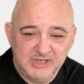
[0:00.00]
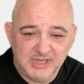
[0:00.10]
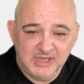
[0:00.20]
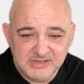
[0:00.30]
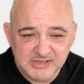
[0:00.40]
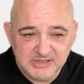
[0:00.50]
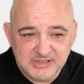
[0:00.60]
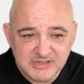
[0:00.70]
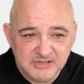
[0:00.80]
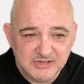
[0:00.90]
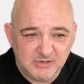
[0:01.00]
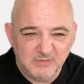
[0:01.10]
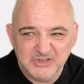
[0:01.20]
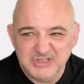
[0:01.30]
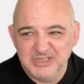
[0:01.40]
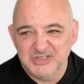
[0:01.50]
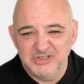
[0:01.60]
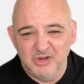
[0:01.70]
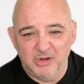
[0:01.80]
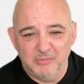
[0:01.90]
status. So obviously it's
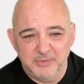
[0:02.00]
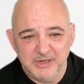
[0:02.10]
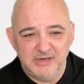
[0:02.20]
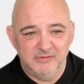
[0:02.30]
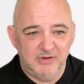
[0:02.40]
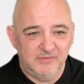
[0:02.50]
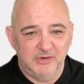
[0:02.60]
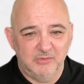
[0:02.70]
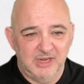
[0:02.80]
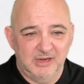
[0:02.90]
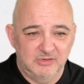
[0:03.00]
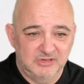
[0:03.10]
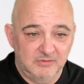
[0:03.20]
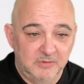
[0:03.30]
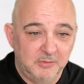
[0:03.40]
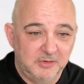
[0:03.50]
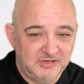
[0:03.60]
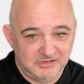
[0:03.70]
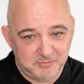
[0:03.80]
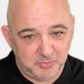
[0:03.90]
not being reviewed now because we've only
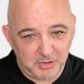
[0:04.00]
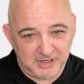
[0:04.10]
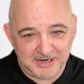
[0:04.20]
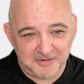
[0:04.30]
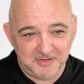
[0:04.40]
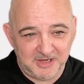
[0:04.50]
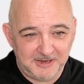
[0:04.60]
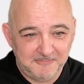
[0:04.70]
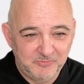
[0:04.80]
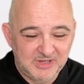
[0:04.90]
just put it out there.